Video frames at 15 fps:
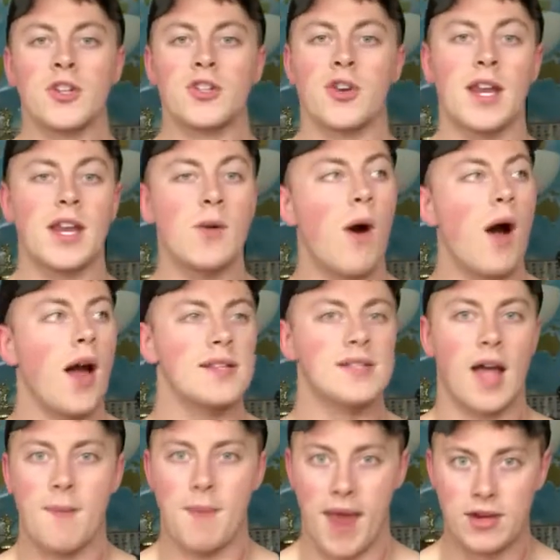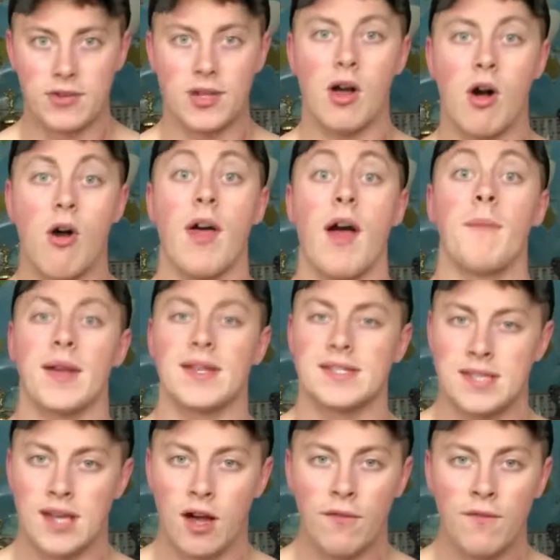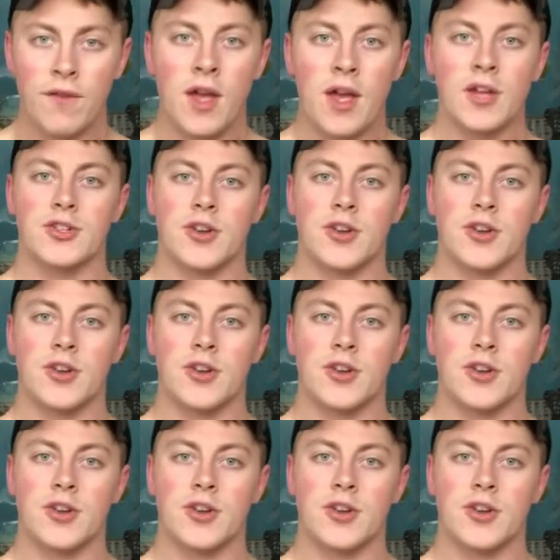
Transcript: Training-wise, I'm handling all that myself.